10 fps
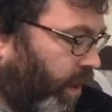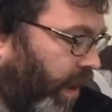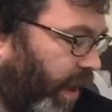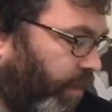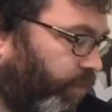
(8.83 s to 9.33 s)

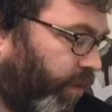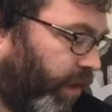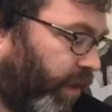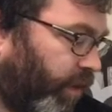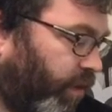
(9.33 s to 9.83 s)
and
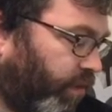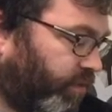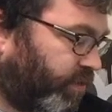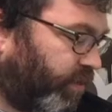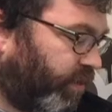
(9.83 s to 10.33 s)
bringing it
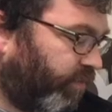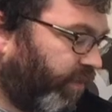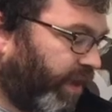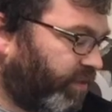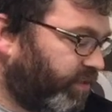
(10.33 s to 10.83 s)
close to the
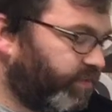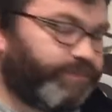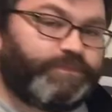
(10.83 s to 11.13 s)
device.